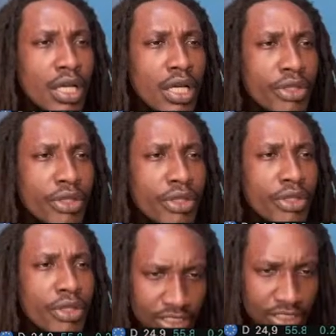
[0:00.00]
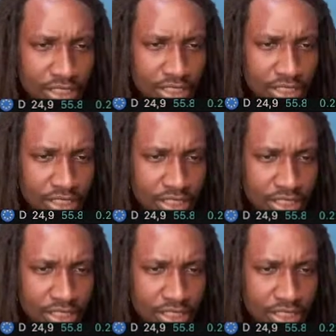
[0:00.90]
New Zealand CHF,
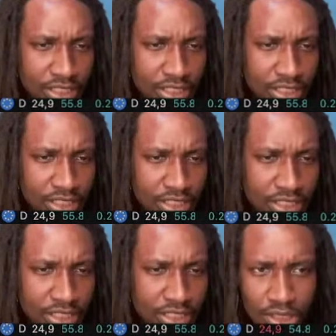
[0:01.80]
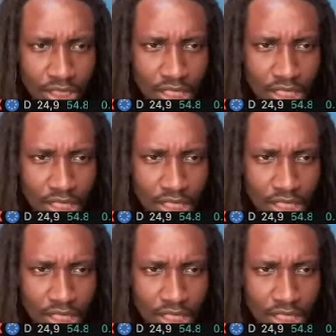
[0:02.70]
of course.